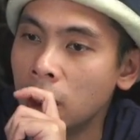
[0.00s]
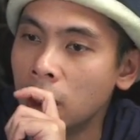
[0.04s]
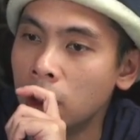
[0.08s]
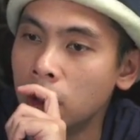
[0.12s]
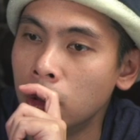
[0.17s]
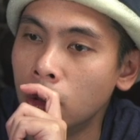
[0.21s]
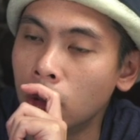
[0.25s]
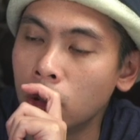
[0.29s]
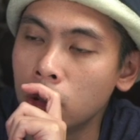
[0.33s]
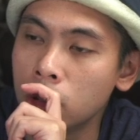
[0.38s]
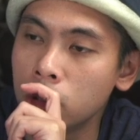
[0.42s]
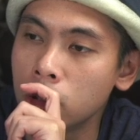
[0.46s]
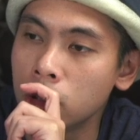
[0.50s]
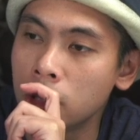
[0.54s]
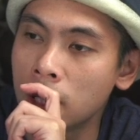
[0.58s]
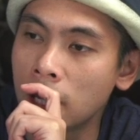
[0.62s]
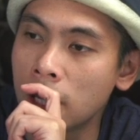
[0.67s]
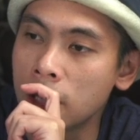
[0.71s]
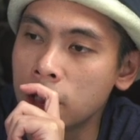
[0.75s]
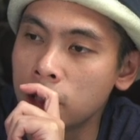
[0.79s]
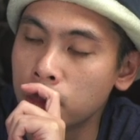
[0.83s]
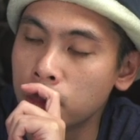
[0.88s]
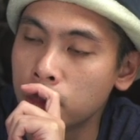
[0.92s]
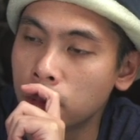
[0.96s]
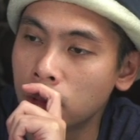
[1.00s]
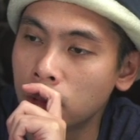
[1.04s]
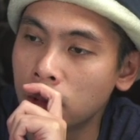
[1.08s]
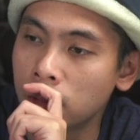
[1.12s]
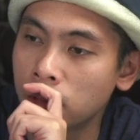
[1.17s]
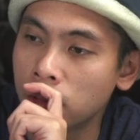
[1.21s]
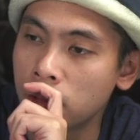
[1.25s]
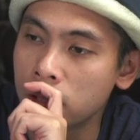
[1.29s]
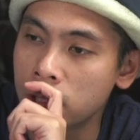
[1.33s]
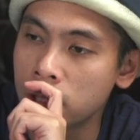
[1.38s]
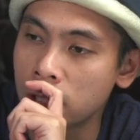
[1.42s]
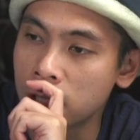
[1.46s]
Nord UK support
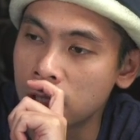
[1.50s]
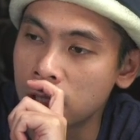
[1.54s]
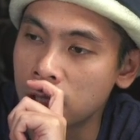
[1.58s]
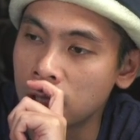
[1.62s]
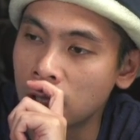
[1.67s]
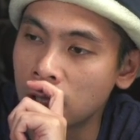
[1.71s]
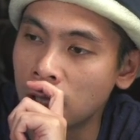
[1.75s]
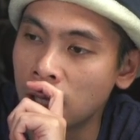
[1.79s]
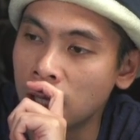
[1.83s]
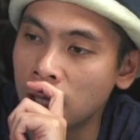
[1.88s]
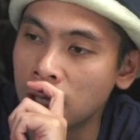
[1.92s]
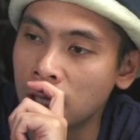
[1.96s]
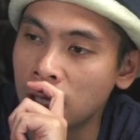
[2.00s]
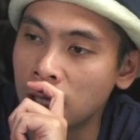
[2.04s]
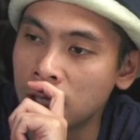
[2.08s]
for 69,